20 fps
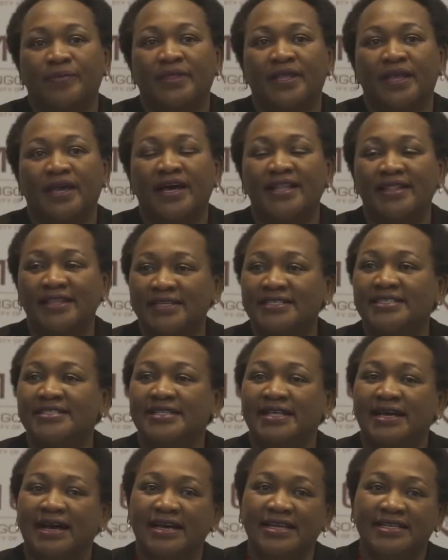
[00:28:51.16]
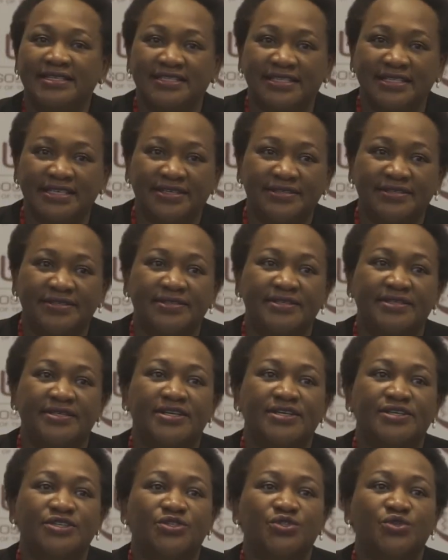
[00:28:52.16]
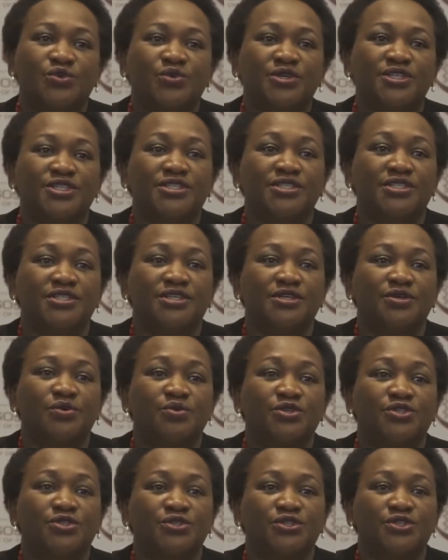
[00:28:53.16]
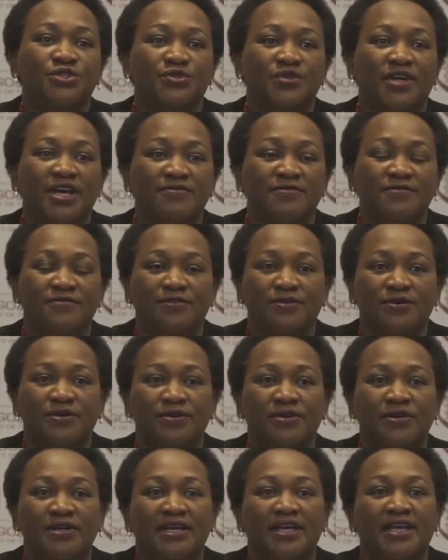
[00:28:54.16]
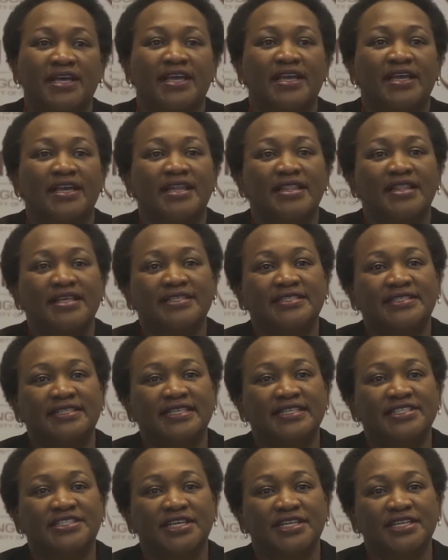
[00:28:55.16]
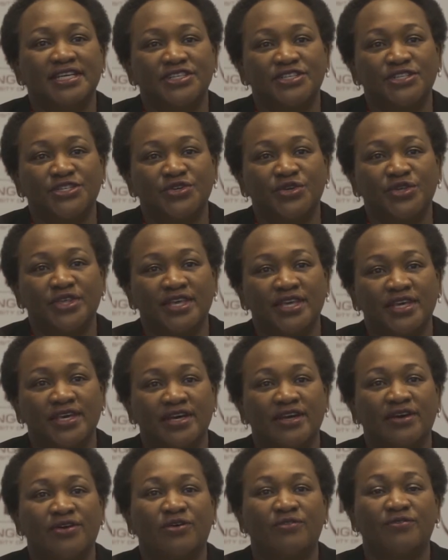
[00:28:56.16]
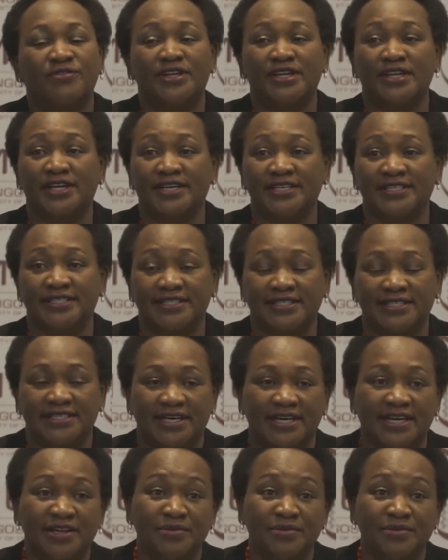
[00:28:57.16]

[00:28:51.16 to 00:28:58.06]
And that is the ideal to which we should strive for in this International Year of the Nurse and